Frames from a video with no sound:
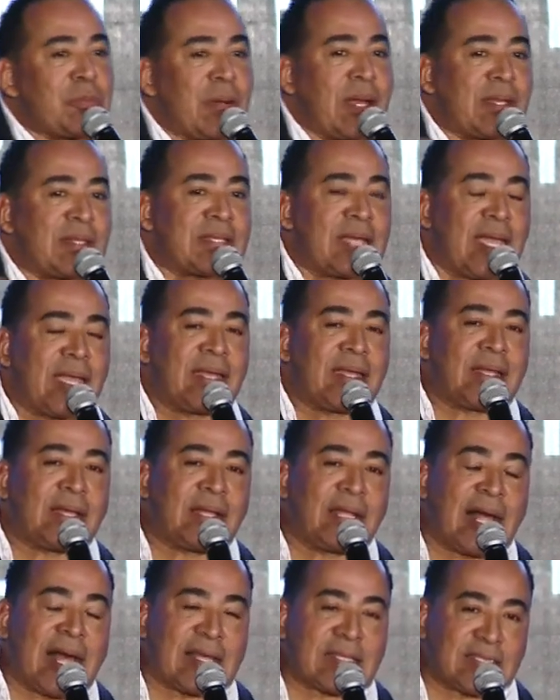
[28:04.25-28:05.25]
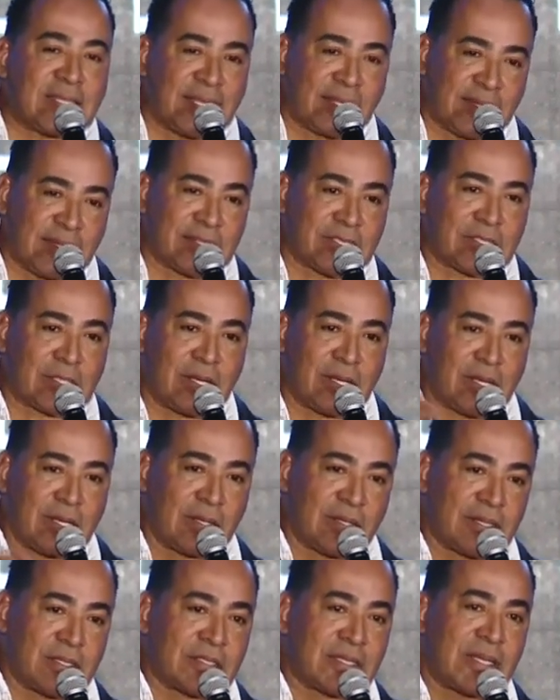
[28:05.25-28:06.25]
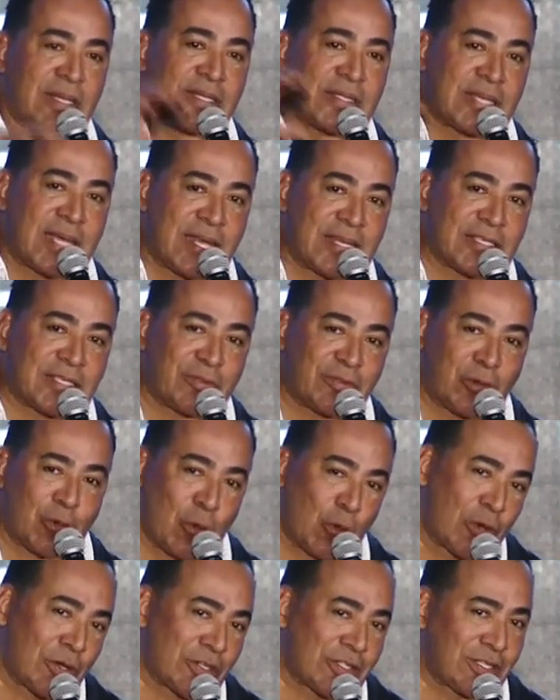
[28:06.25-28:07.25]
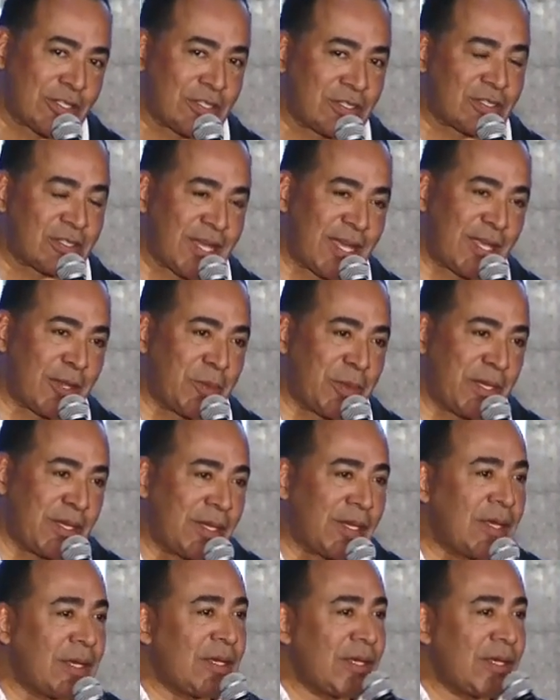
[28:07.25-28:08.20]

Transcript: by taking a class like this, this intensive course, it's taken me